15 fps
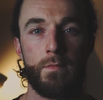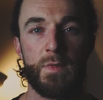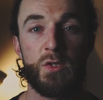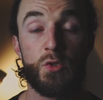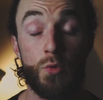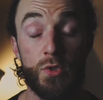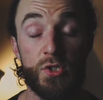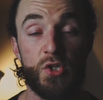
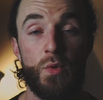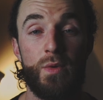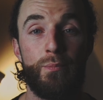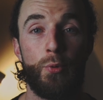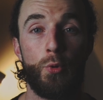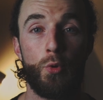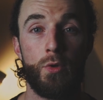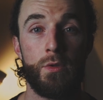It's also
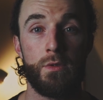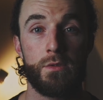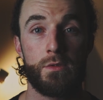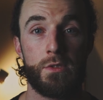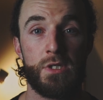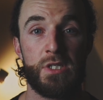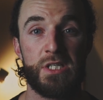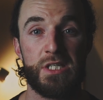important
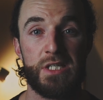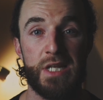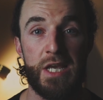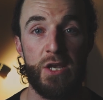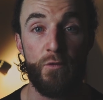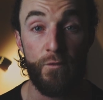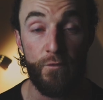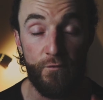to
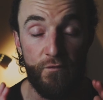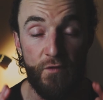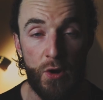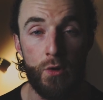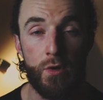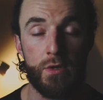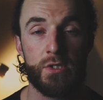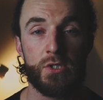stay
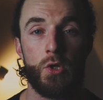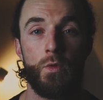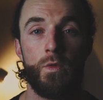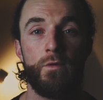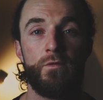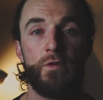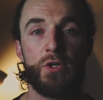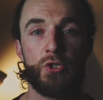focused on
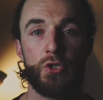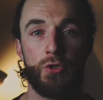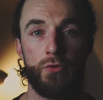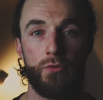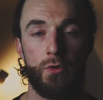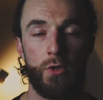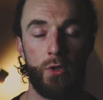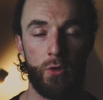the
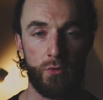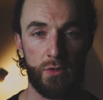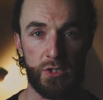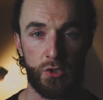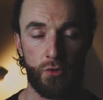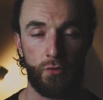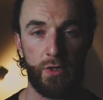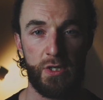vision along
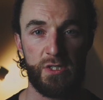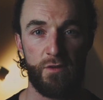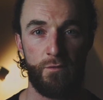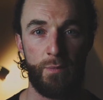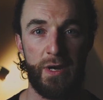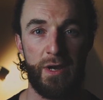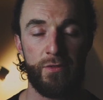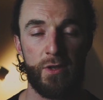this creative
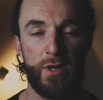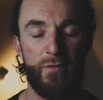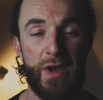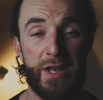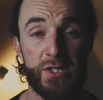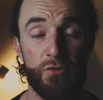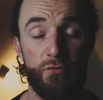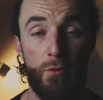path, and I've
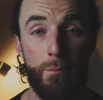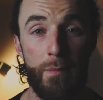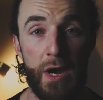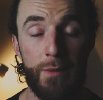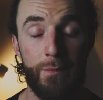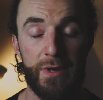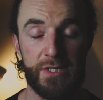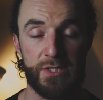had to
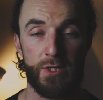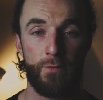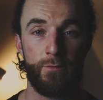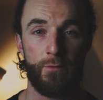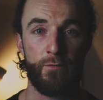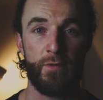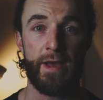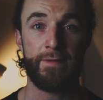remind
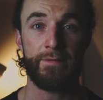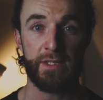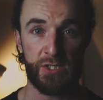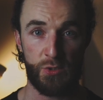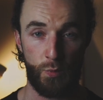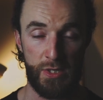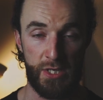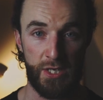myself of that
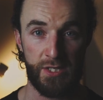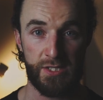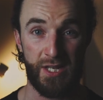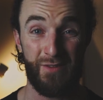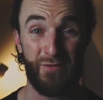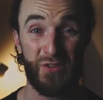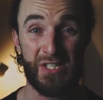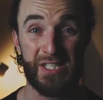this week as
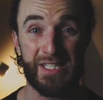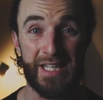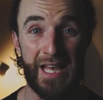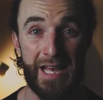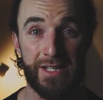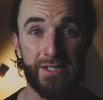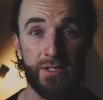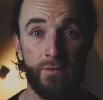I've
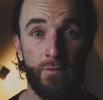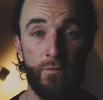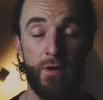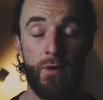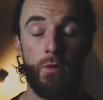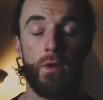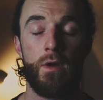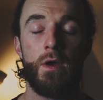sat and
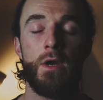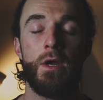felt